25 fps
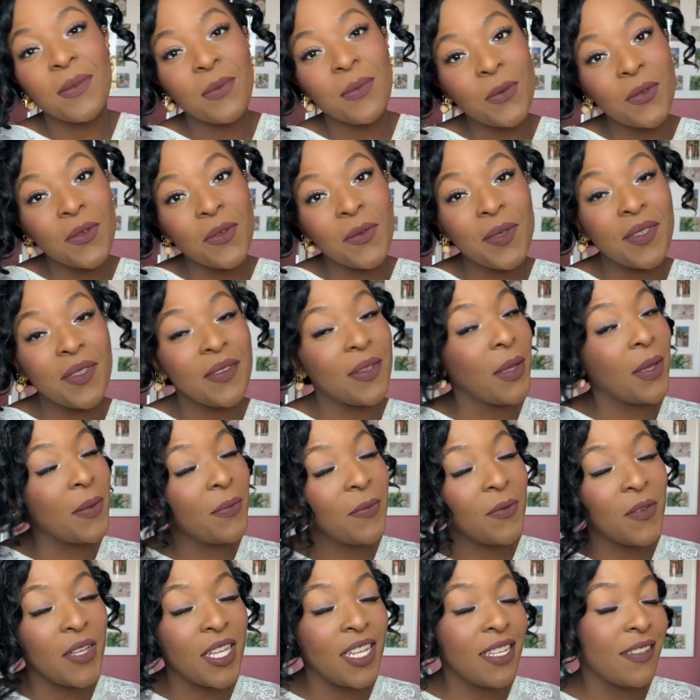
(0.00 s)
warm, it's
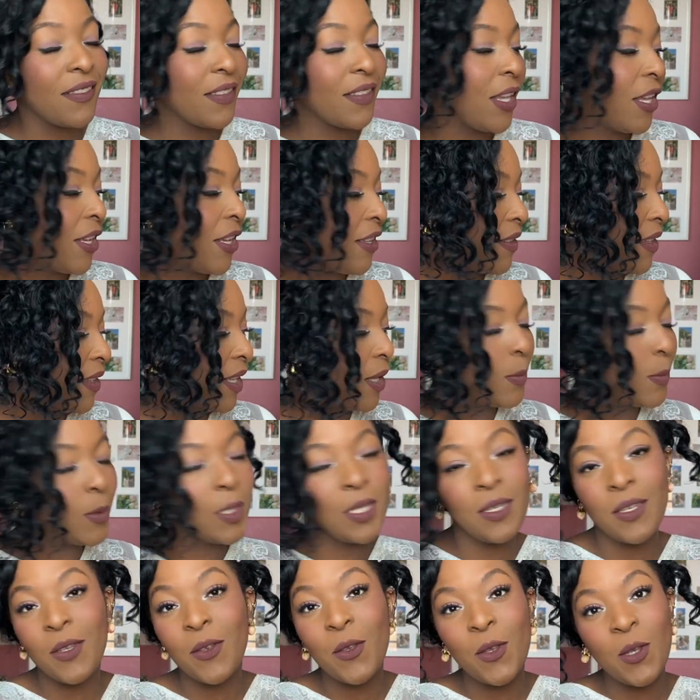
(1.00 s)
comfy, it's cozy. I
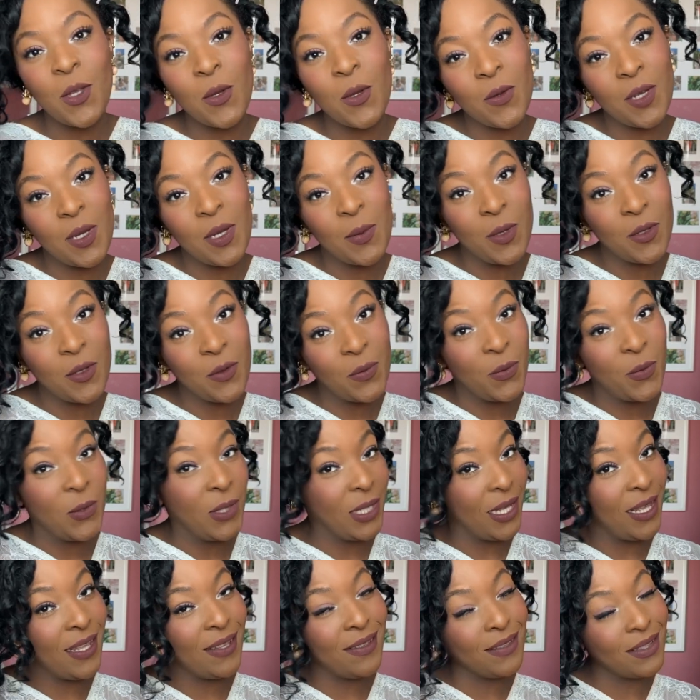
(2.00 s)
mean, not really much more to
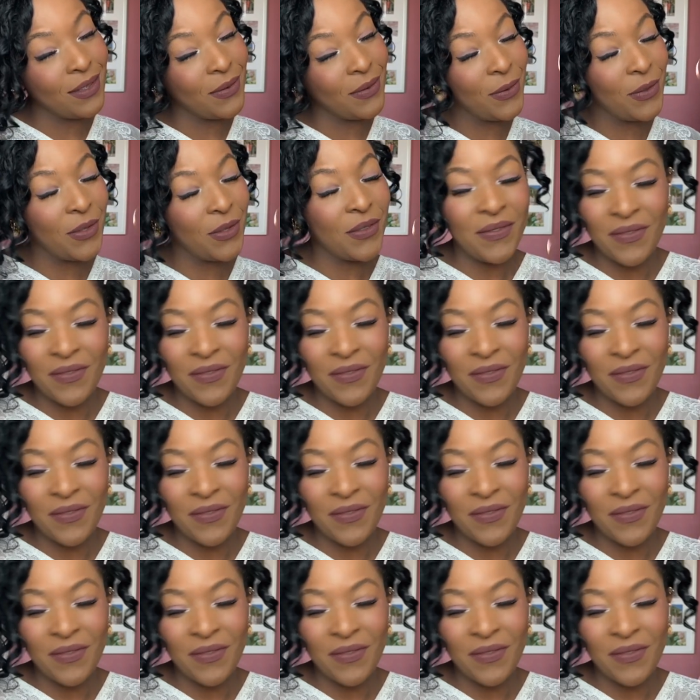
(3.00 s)
ask for.